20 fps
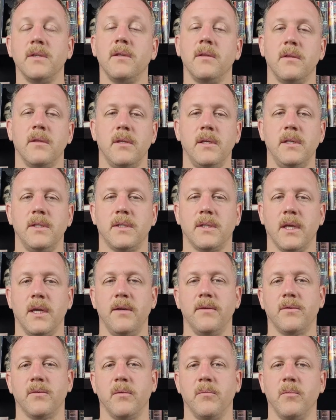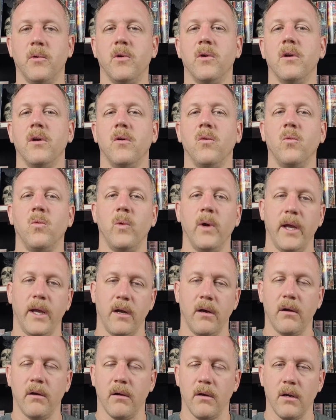these slaves were more
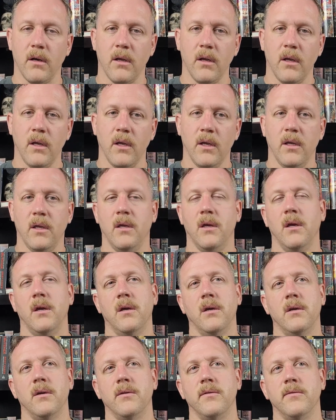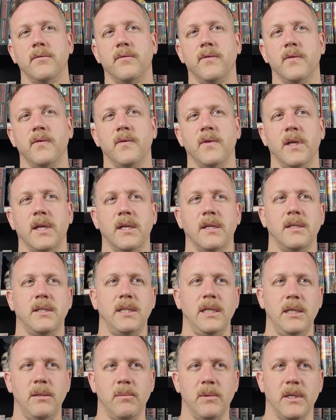aware of like
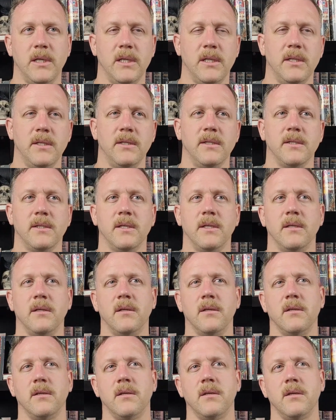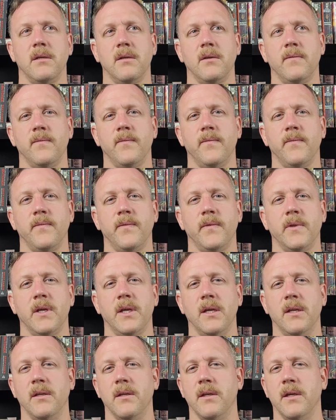demons and
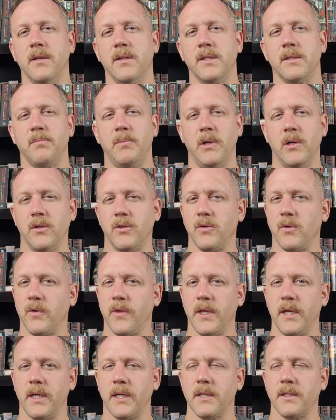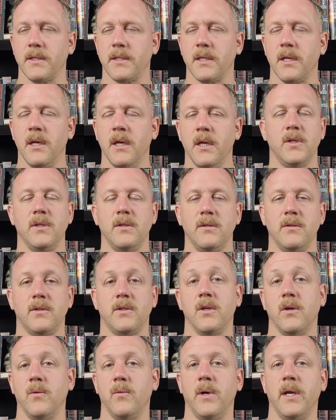spiritual things.
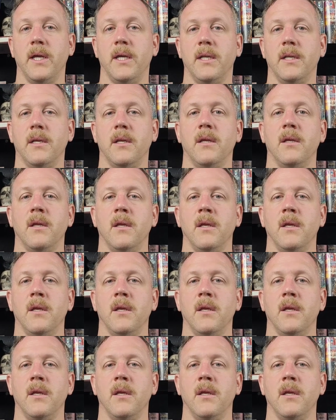So when